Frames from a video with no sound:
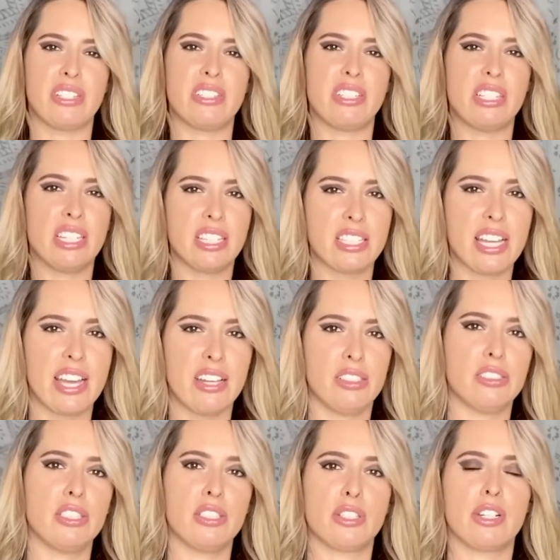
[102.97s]
detailed
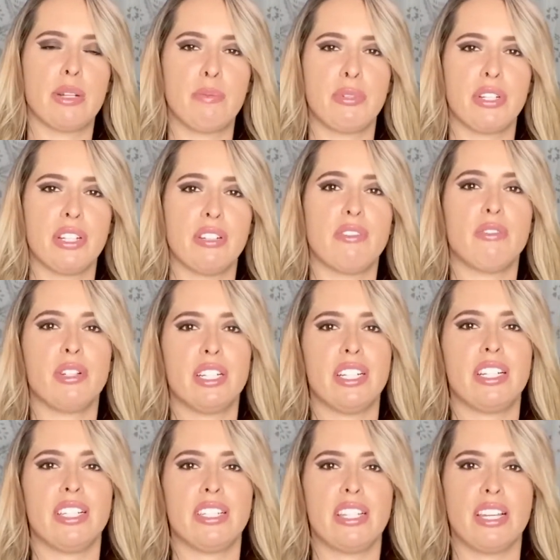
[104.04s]
description of what it
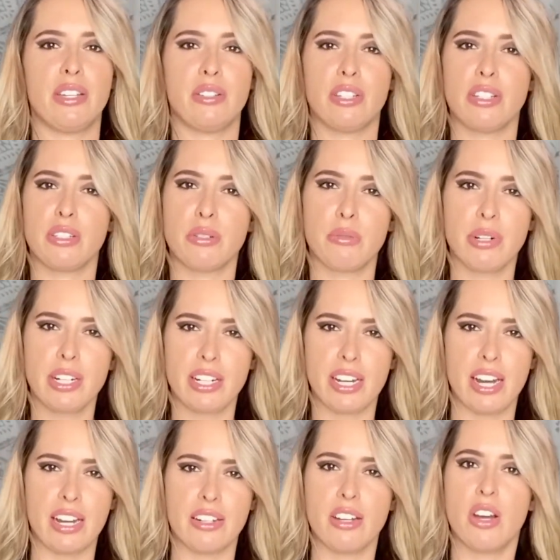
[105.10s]
is that you need to work
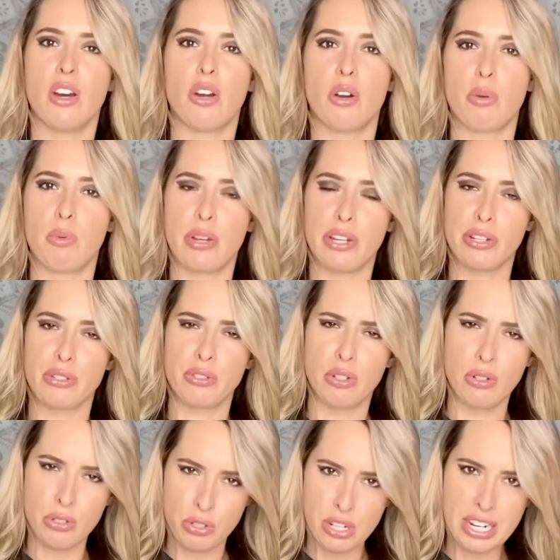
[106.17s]
on or what your
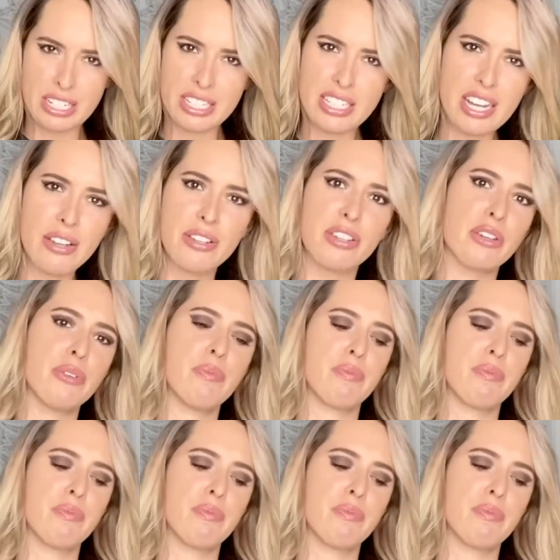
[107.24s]
soul's trying to tell you.